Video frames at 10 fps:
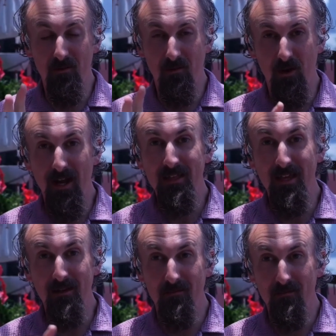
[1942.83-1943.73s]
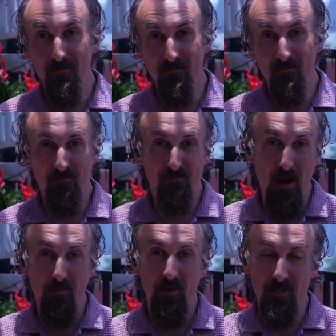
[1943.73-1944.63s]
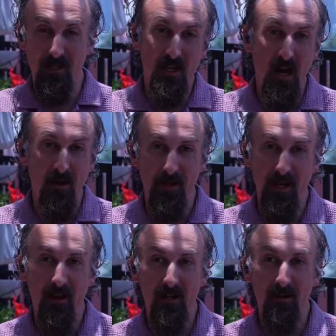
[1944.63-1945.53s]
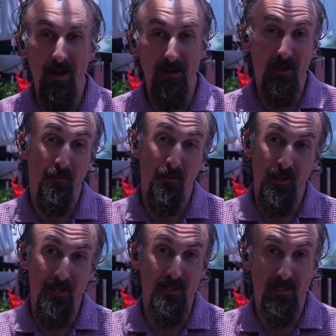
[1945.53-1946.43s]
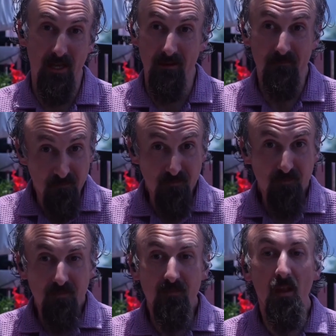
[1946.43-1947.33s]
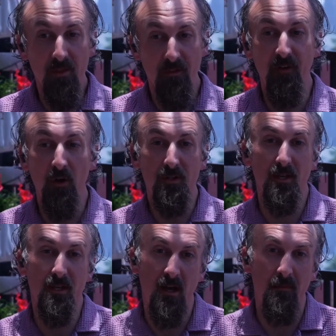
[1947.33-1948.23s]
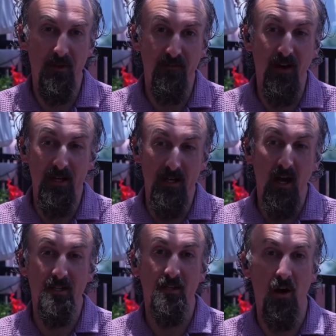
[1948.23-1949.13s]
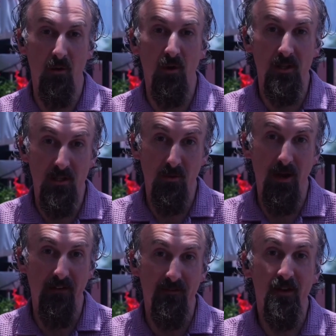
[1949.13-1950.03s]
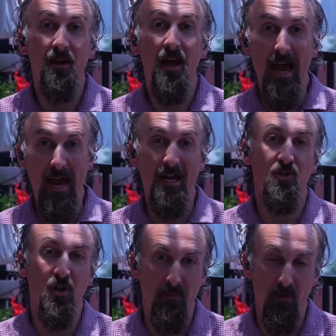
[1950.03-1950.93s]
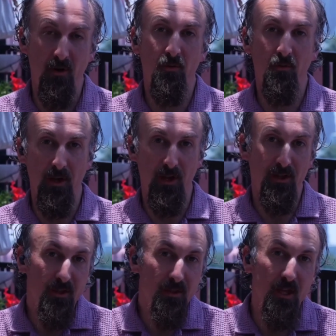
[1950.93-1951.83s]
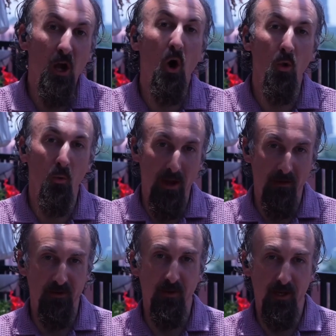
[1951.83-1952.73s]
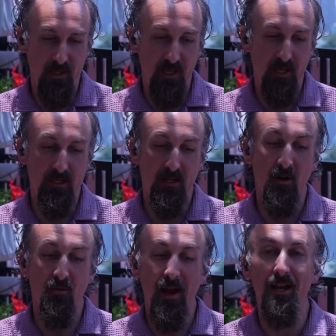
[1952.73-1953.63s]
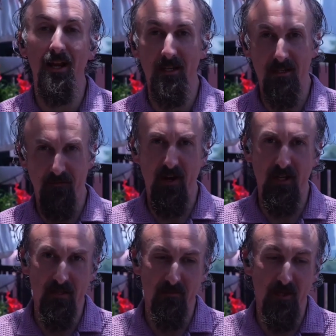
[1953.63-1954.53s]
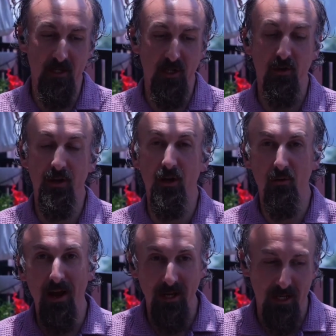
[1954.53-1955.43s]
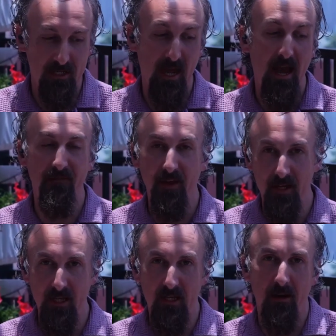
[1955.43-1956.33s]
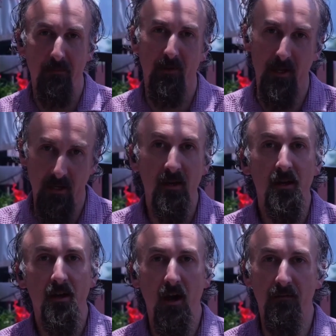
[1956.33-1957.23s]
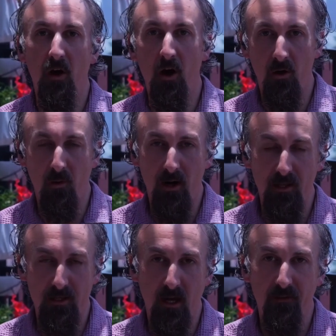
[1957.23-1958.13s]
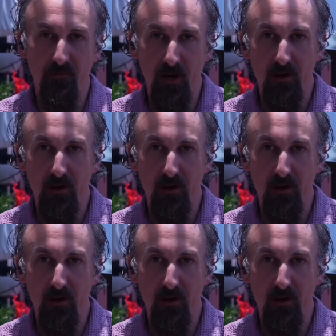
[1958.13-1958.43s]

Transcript: I think probably is in common, Aaron could back you up on this, is that the folks that come to find us are ones who have had trouble with the old way of doing things and are ready to find something new and are ready to have that decoupling of the hardware and the software.